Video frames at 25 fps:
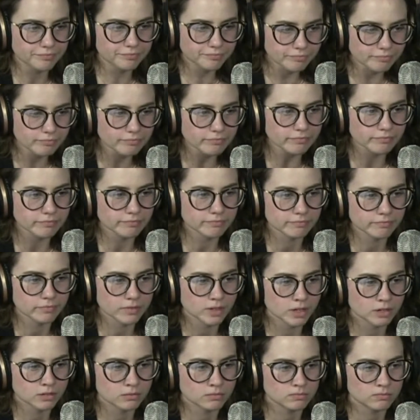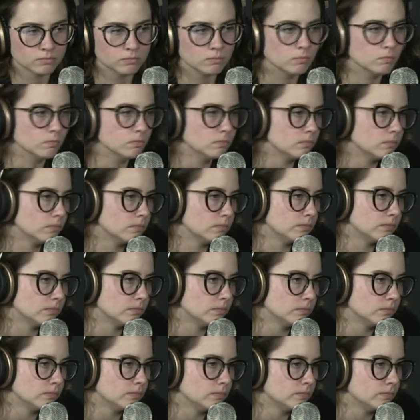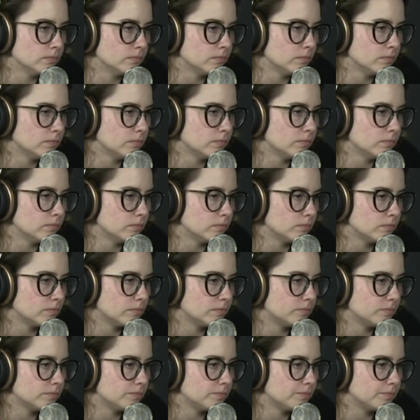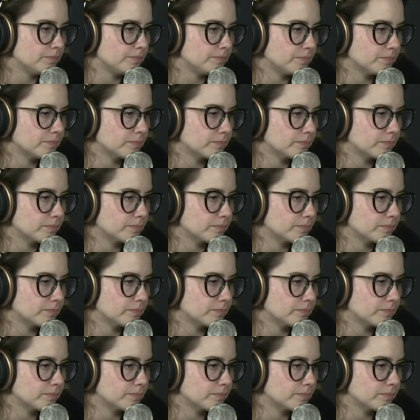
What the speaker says: This person isn't speaking.